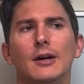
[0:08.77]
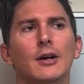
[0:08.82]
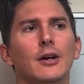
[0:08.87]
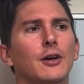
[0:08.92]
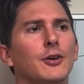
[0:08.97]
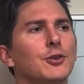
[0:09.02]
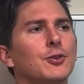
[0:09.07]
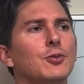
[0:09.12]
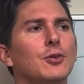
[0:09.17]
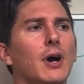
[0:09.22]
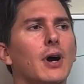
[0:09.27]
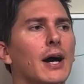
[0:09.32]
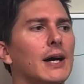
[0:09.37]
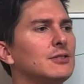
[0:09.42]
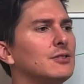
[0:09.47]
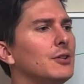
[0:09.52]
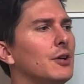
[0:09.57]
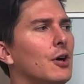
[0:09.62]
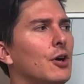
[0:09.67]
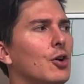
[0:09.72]
You
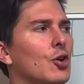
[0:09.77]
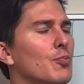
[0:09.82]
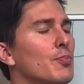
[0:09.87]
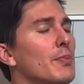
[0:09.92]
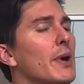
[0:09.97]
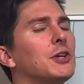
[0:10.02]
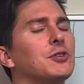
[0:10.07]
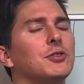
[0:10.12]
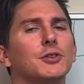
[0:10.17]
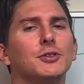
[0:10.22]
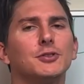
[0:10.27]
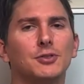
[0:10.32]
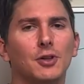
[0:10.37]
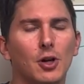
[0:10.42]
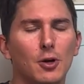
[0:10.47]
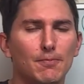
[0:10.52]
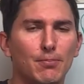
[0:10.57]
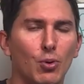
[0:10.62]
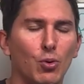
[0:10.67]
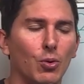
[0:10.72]
guys know metrics
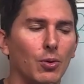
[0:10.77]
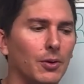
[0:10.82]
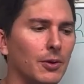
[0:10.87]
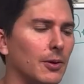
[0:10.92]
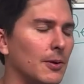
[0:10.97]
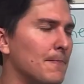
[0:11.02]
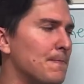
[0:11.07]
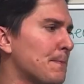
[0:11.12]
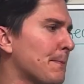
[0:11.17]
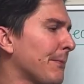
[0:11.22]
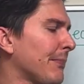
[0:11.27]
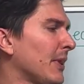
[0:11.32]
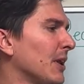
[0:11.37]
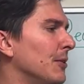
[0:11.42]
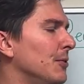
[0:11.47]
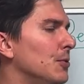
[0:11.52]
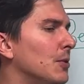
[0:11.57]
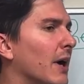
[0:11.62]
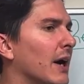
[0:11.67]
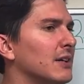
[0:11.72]
are important.
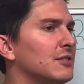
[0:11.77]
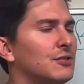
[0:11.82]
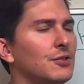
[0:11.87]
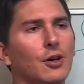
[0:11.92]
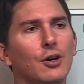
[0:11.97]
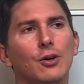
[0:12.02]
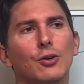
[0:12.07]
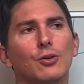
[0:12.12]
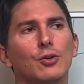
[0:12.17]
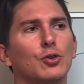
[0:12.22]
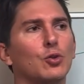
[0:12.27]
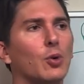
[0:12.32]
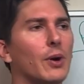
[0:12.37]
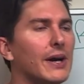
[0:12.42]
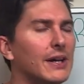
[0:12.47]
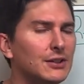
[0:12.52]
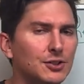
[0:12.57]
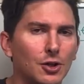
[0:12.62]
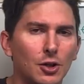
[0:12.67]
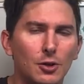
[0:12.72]
You guys know
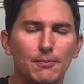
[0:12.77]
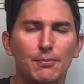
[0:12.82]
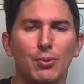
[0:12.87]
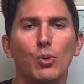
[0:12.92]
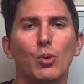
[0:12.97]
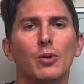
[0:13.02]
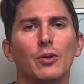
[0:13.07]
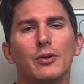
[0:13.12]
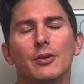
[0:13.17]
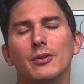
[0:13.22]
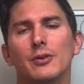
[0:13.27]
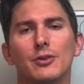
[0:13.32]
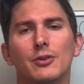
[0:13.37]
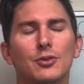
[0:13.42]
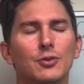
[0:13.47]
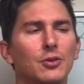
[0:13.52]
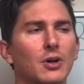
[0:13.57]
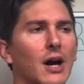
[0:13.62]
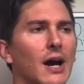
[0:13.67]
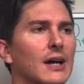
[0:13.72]
grades are important.
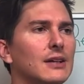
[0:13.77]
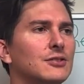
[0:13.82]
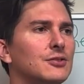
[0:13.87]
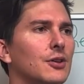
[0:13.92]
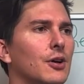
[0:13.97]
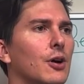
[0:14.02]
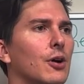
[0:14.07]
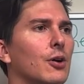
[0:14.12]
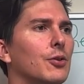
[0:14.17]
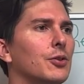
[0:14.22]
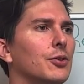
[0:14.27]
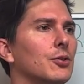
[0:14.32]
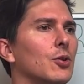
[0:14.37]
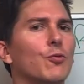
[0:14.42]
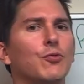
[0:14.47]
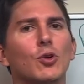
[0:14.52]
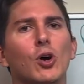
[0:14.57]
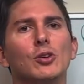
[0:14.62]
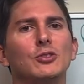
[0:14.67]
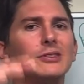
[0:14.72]
You guys know your
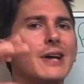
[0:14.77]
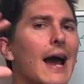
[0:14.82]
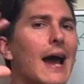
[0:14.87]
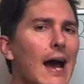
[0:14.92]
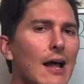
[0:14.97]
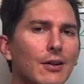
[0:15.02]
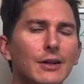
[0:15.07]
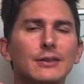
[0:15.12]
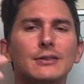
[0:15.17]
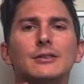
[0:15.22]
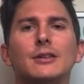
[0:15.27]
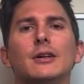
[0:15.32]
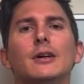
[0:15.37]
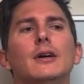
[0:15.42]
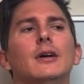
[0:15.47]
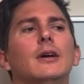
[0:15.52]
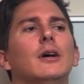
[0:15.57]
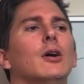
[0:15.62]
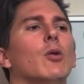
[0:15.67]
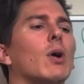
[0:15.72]
overall talent,
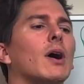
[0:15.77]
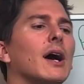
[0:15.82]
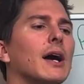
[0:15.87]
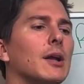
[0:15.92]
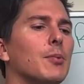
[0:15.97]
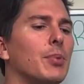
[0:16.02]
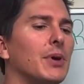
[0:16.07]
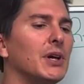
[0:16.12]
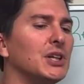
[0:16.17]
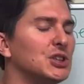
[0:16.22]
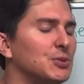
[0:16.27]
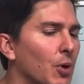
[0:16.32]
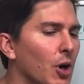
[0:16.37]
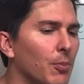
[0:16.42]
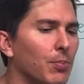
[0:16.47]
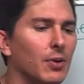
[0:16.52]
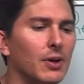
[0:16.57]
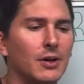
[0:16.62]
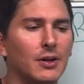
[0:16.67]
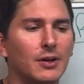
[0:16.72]
what kind of baseball
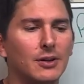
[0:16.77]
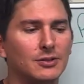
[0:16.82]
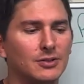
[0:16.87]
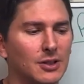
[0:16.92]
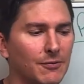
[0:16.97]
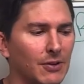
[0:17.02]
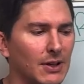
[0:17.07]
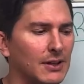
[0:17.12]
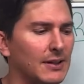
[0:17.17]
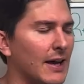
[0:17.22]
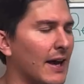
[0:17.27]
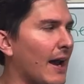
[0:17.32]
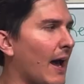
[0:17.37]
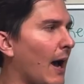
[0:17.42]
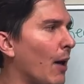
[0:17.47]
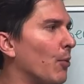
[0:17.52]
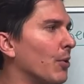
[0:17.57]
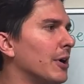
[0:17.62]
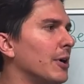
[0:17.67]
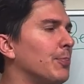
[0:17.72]
player, stuff like that. I
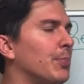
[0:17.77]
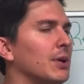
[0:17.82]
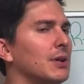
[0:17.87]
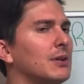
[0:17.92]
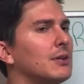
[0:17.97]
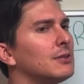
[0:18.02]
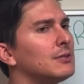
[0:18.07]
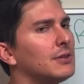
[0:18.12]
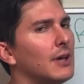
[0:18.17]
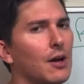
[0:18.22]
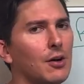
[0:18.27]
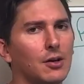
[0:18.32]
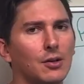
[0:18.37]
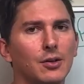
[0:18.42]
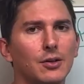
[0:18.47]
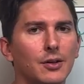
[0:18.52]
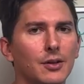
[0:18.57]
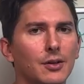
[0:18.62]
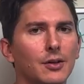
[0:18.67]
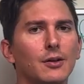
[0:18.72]
wanted to put this out
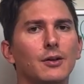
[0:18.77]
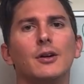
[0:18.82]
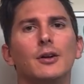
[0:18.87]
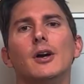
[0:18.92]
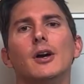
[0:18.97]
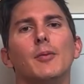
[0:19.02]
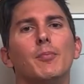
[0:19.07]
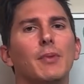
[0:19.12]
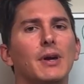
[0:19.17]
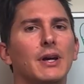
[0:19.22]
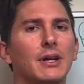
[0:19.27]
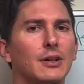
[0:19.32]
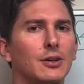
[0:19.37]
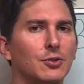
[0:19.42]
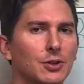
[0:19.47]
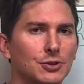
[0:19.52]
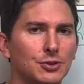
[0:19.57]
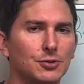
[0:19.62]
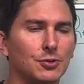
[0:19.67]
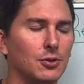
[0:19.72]
clear, make it
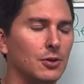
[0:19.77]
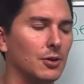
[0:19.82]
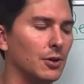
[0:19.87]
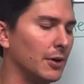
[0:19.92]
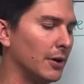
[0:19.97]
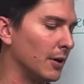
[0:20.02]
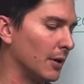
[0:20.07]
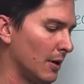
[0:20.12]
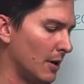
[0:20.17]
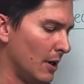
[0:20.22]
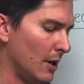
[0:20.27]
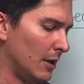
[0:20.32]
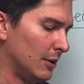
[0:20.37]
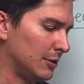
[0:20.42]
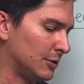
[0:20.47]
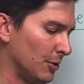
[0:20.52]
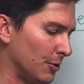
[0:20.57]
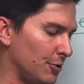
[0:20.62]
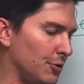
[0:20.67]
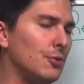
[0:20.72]
crystal clear,
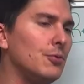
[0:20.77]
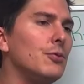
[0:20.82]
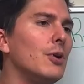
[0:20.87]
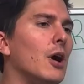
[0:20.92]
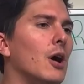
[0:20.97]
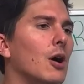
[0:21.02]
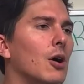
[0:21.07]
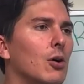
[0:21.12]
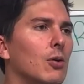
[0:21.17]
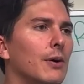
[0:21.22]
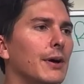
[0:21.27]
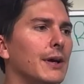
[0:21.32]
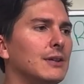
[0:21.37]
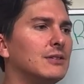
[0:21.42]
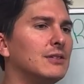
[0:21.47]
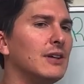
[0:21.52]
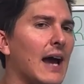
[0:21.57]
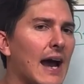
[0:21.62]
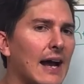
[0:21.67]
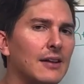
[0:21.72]
so you know
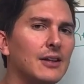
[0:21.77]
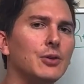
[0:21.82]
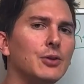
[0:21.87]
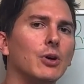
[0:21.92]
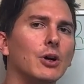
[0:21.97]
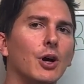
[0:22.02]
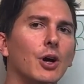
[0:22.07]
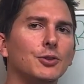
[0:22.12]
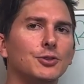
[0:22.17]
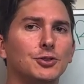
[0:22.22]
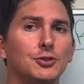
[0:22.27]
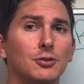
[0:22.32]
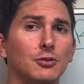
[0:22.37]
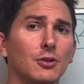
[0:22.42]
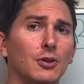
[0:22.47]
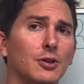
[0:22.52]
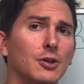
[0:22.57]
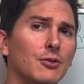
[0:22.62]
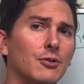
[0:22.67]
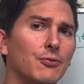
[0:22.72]
exactly what coaches are
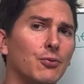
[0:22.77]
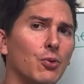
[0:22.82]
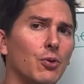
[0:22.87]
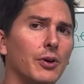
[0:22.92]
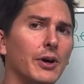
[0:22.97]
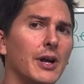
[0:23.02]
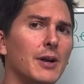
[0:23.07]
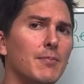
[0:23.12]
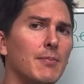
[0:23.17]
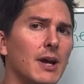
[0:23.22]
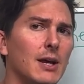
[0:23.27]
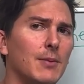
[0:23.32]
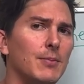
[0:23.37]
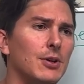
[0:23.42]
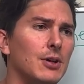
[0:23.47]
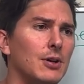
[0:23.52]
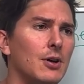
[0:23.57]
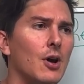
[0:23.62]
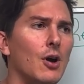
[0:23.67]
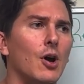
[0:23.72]
looking for and
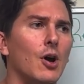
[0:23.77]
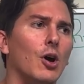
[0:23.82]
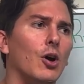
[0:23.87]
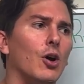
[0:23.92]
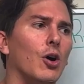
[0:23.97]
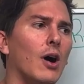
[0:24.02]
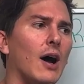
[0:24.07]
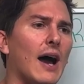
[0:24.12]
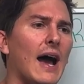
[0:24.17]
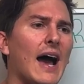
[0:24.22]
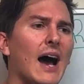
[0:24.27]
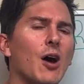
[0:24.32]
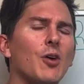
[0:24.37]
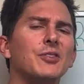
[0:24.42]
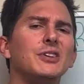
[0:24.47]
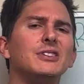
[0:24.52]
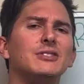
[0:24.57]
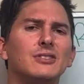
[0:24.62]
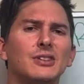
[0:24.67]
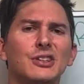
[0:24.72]
maybe how
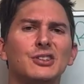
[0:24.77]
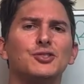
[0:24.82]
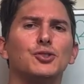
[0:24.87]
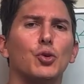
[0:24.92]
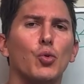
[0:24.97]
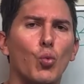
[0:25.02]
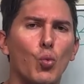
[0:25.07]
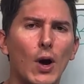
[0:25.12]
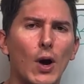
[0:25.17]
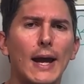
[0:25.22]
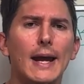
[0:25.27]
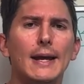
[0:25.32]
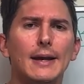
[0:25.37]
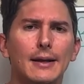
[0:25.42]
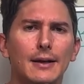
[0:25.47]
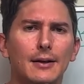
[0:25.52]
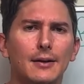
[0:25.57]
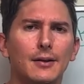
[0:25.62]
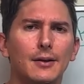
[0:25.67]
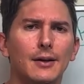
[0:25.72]
these things are
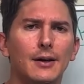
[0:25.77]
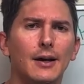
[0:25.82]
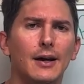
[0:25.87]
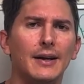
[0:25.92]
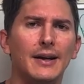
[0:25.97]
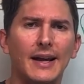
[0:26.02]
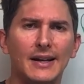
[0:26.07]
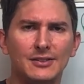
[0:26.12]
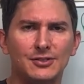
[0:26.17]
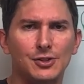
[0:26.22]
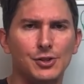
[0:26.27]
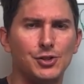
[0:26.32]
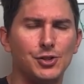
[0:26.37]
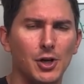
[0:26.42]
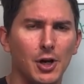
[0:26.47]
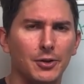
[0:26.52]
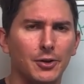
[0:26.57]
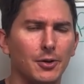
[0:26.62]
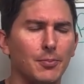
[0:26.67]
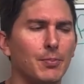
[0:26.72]
weighted against each
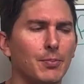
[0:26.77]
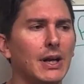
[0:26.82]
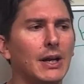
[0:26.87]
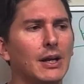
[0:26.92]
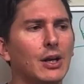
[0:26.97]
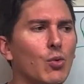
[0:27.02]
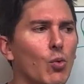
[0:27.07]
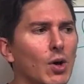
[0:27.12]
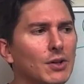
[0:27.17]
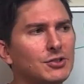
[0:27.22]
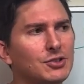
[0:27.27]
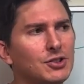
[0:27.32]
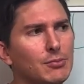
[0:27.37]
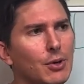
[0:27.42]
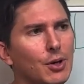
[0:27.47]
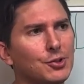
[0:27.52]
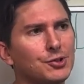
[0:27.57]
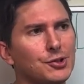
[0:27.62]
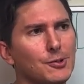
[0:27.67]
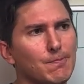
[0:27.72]
other. Meaning, what's the
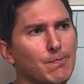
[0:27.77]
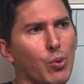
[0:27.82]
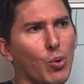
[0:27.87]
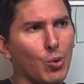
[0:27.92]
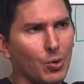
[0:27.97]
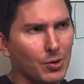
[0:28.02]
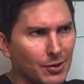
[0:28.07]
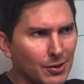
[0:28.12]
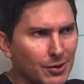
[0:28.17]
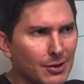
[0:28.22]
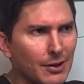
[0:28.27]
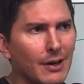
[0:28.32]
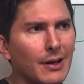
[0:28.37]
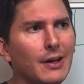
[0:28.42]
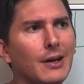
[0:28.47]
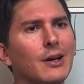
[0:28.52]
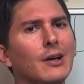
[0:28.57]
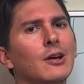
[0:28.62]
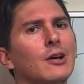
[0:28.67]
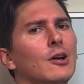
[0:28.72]
most important
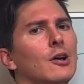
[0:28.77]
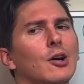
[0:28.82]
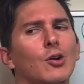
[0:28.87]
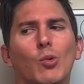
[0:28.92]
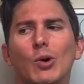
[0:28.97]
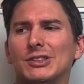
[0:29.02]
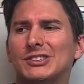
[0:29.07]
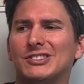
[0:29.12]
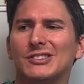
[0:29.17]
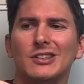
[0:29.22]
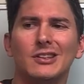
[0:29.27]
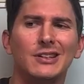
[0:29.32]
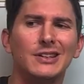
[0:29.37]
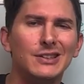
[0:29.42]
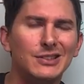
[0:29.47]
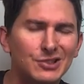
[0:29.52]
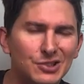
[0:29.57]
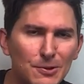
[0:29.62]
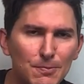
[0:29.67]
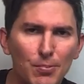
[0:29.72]
thing? What's the
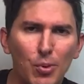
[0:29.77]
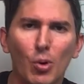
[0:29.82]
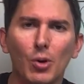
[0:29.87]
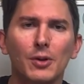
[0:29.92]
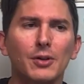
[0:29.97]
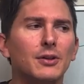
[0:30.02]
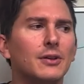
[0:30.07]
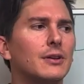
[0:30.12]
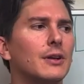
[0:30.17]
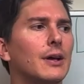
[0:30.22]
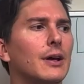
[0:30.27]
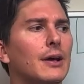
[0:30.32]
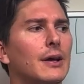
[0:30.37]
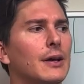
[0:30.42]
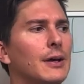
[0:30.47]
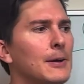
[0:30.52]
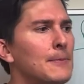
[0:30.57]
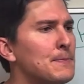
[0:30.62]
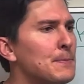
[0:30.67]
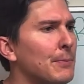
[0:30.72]
least important
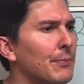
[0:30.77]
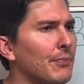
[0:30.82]
thing?